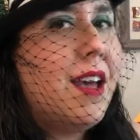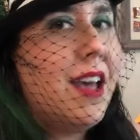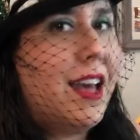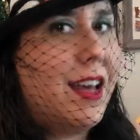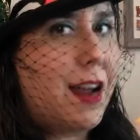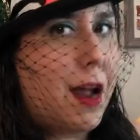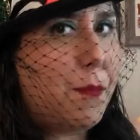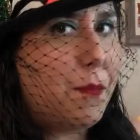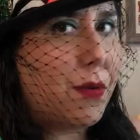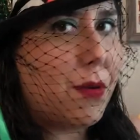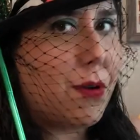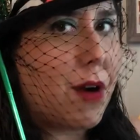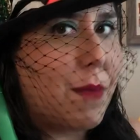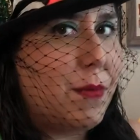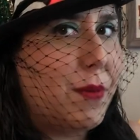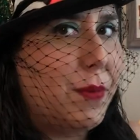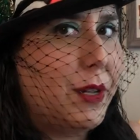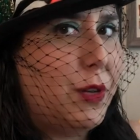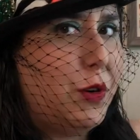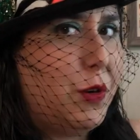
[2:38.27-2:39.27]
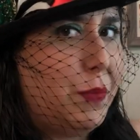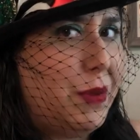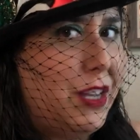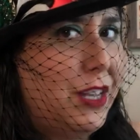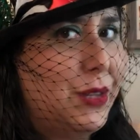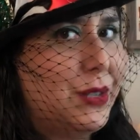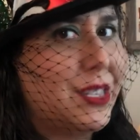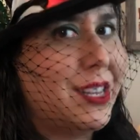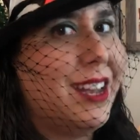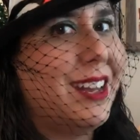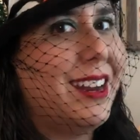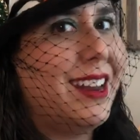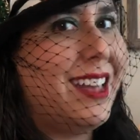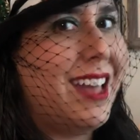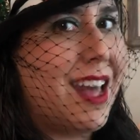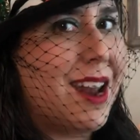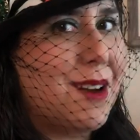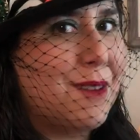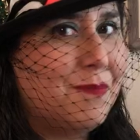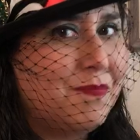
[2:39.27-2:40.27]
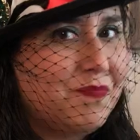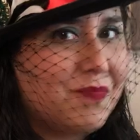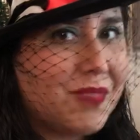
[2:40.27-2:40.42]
and I probably will be using it again.